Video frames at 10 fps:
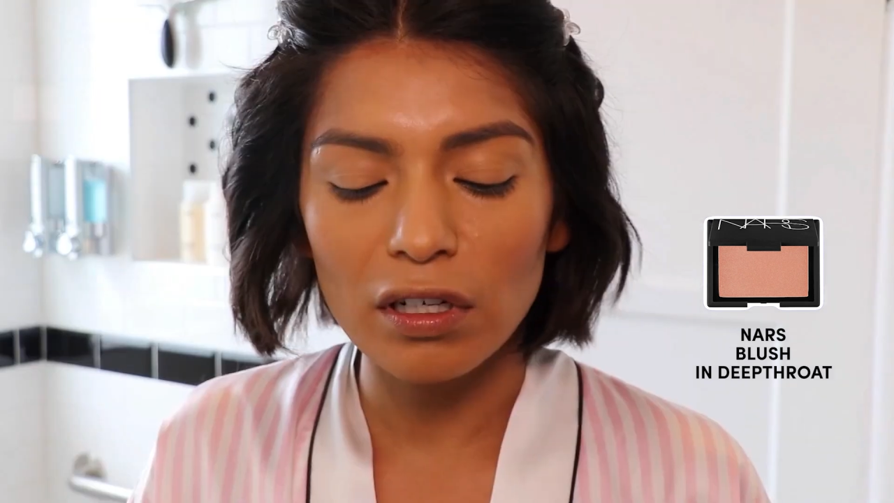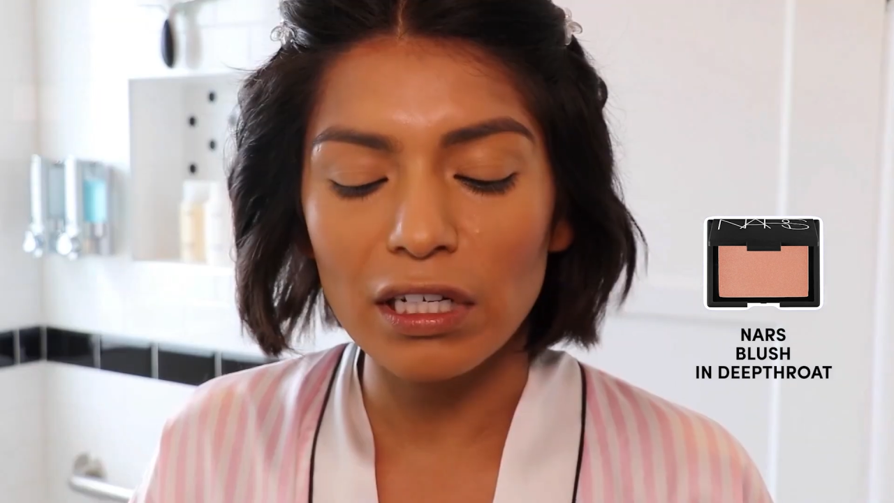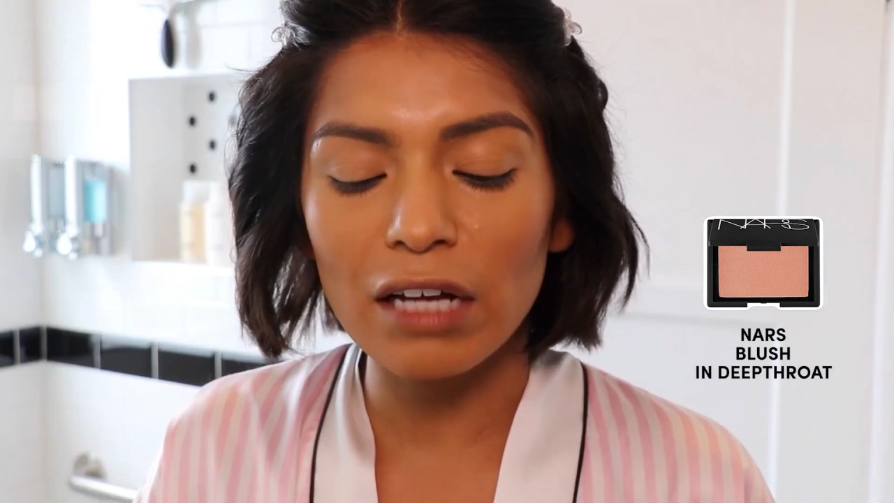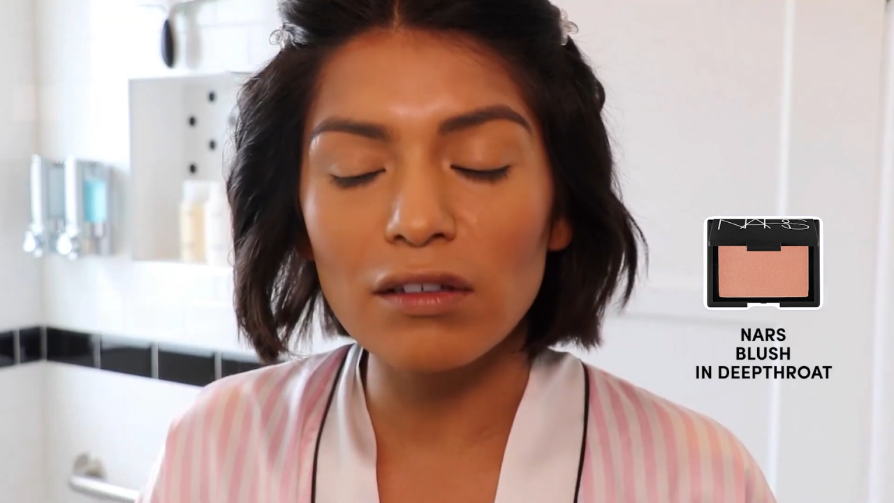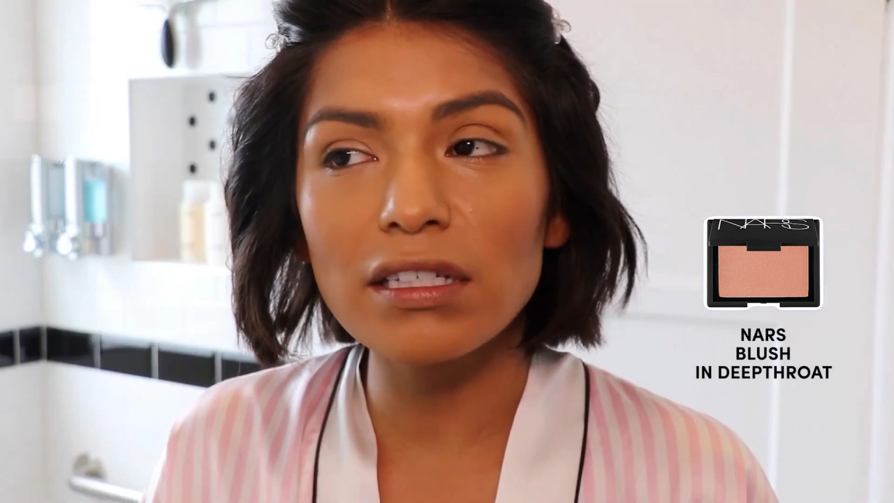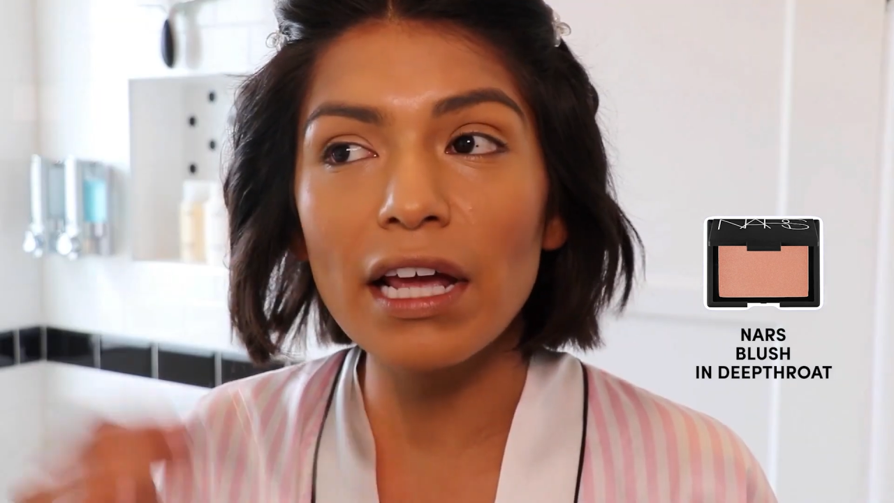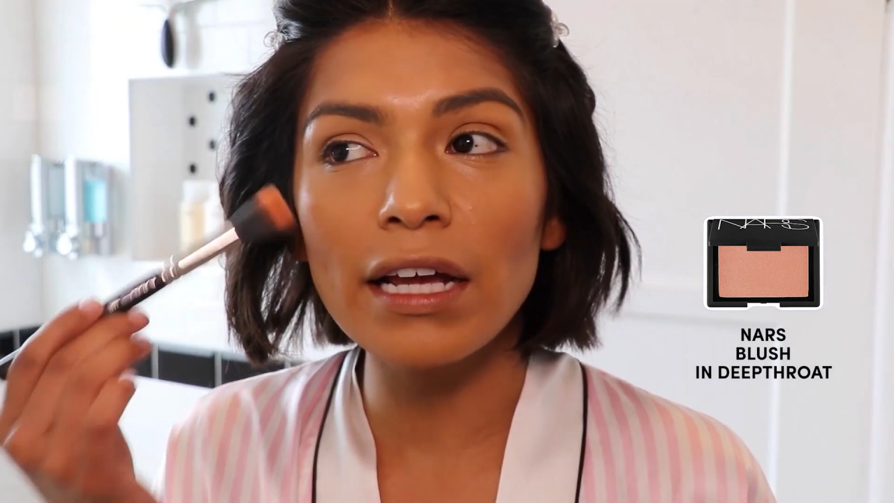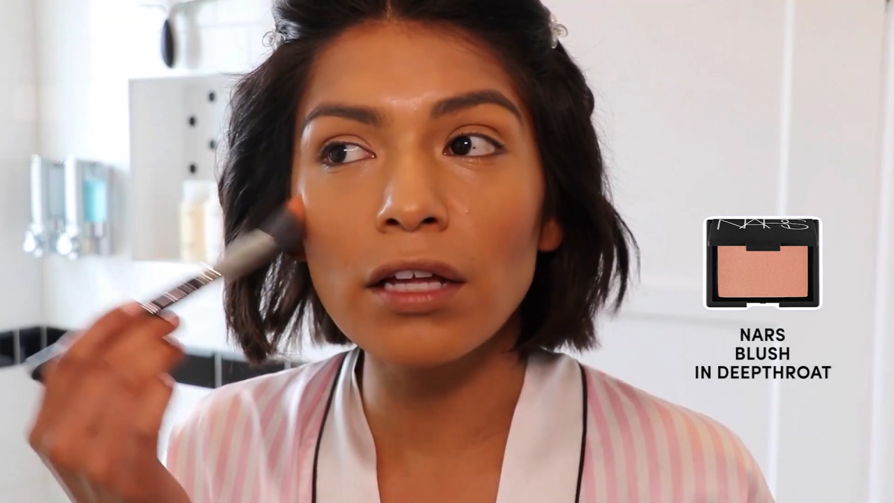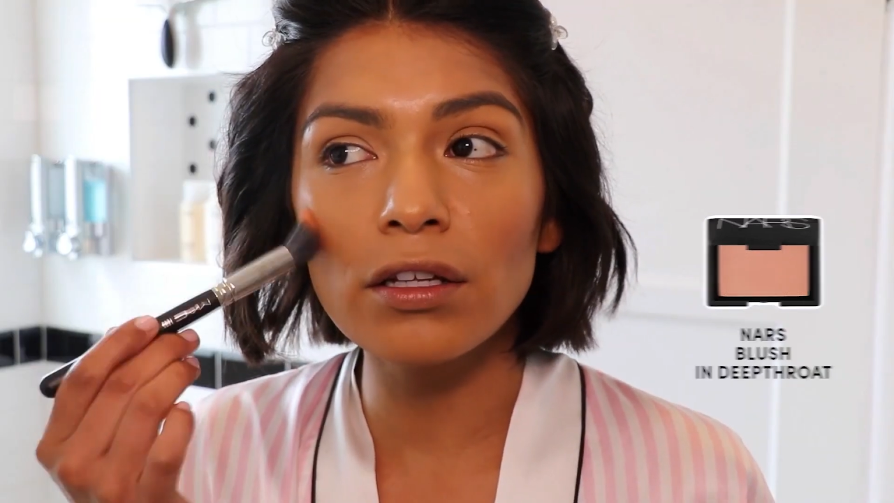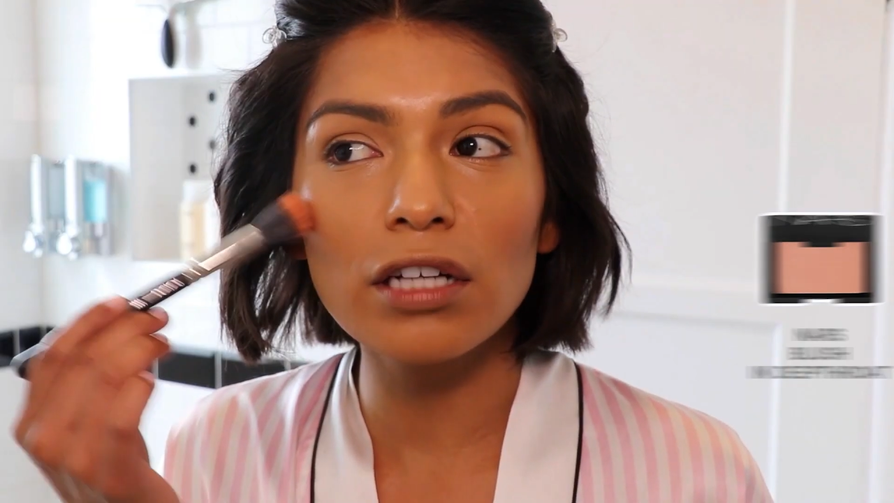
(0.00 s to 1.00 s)
Now, staying
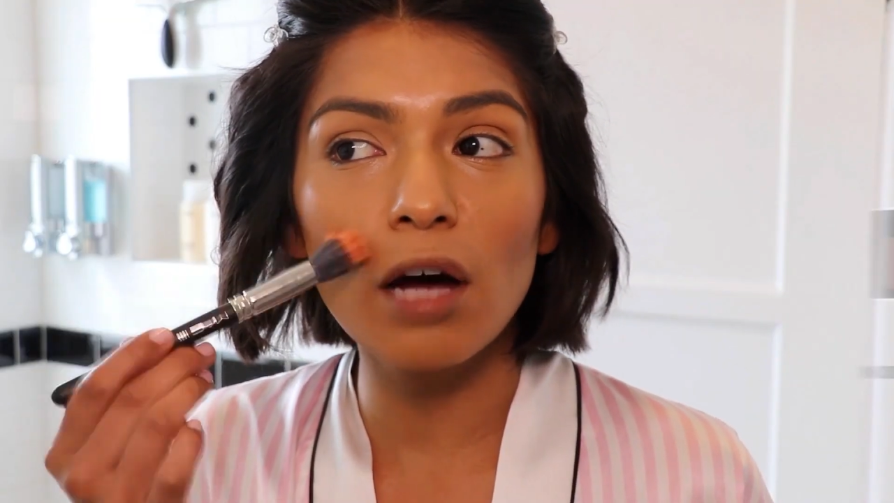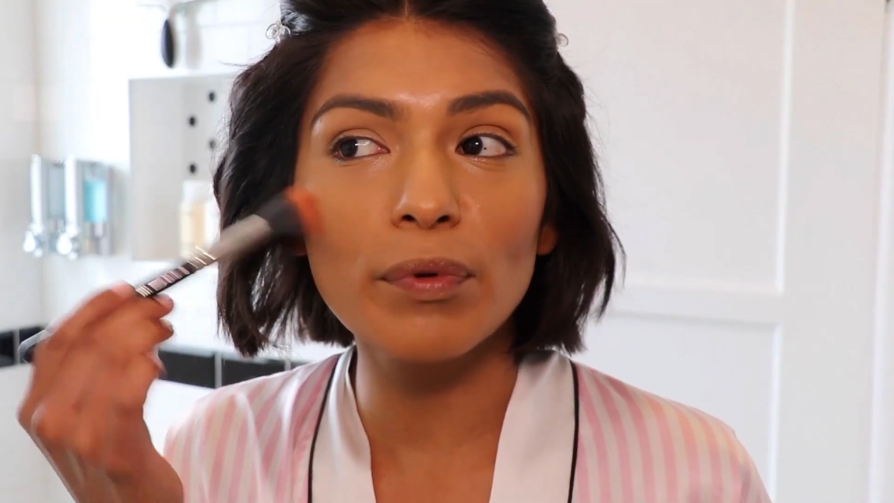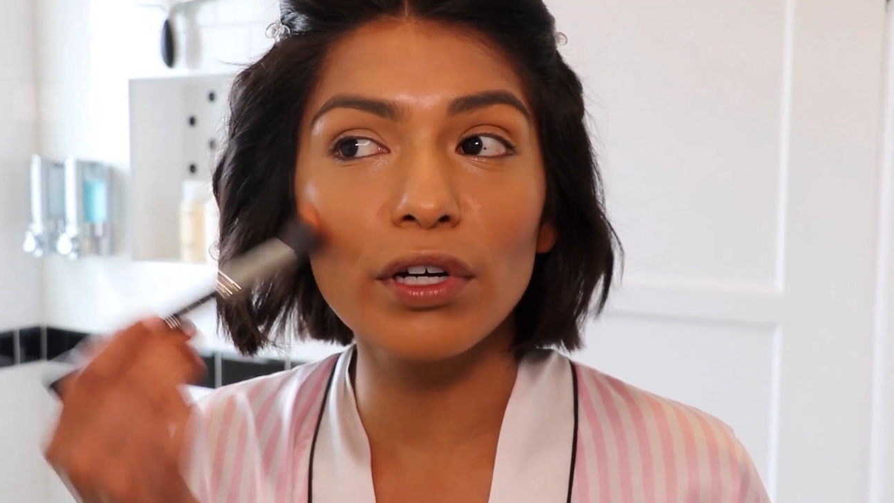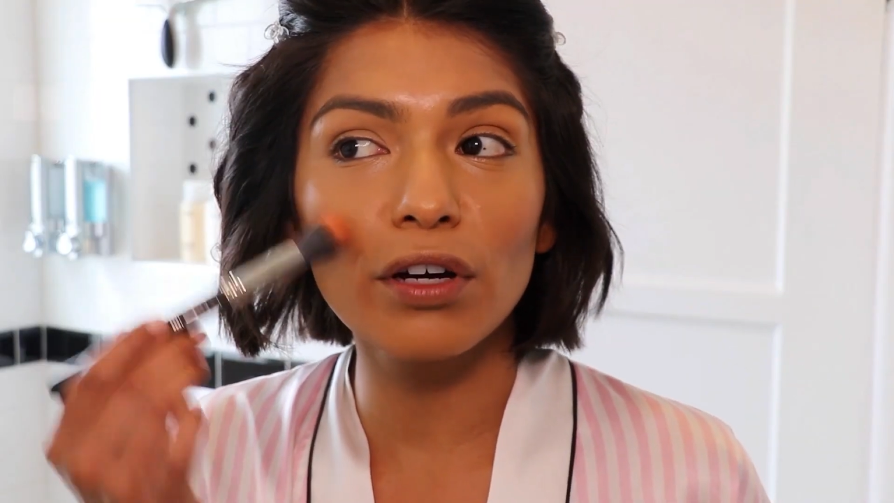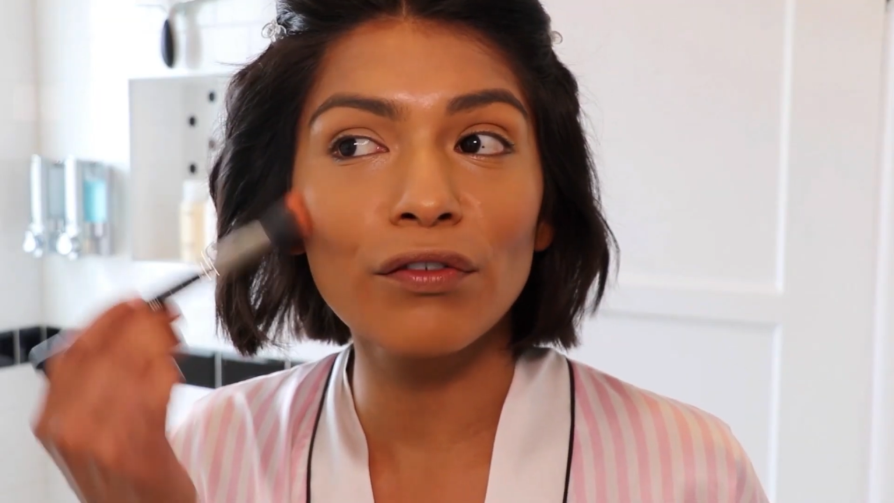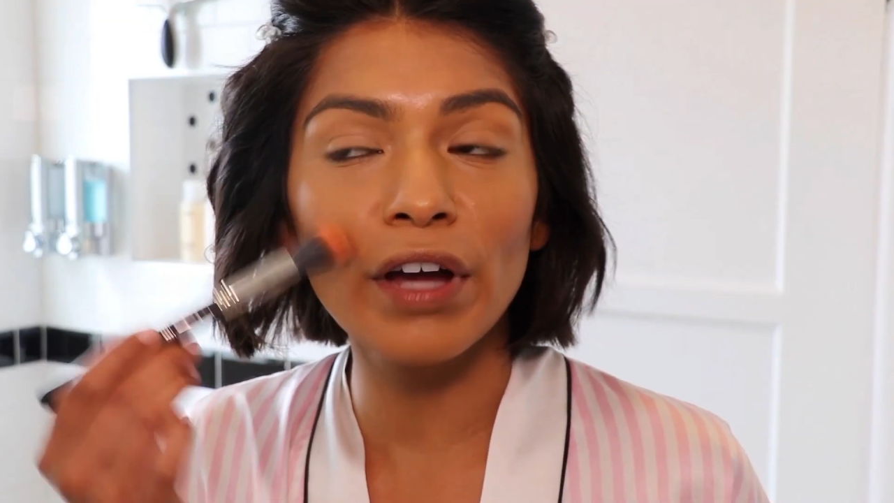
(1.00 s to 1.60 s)
on the topic of